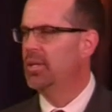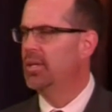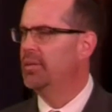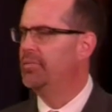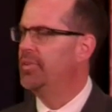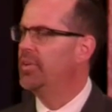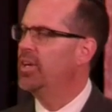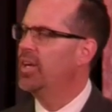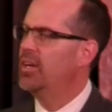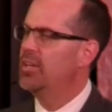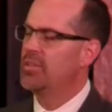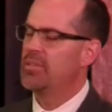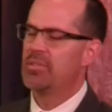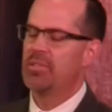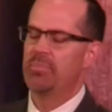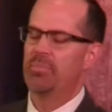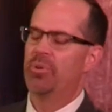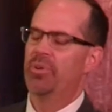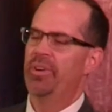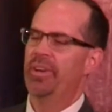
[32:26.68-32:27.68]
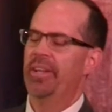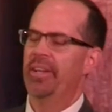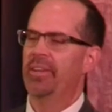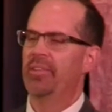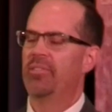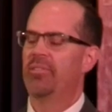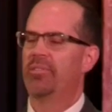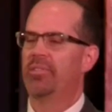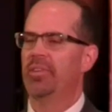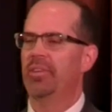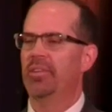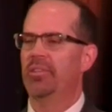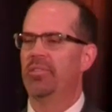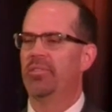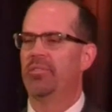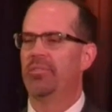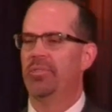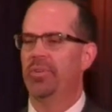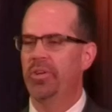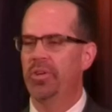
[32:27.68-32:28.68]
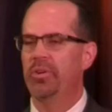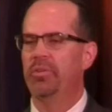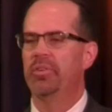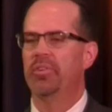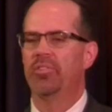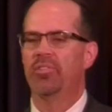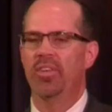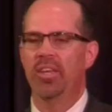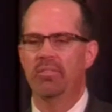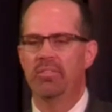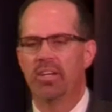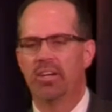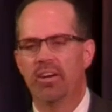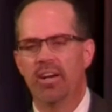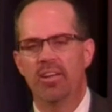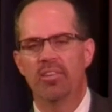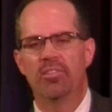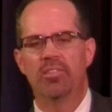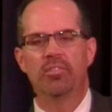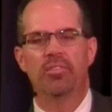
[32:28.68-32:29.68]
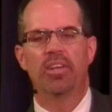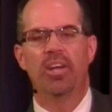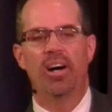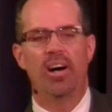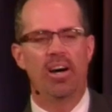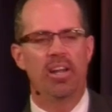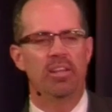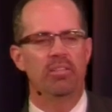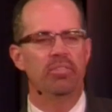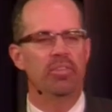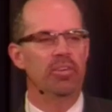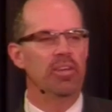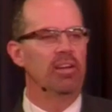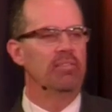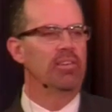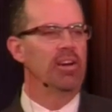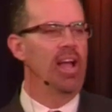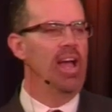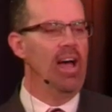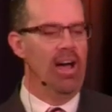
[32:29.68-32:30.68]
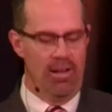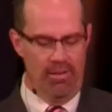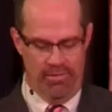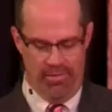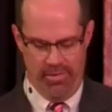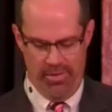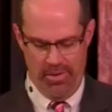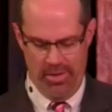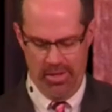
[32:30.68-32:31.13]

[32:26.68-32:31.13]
If you're here this morning, it's, it's for you to receive the grace of God if you never have.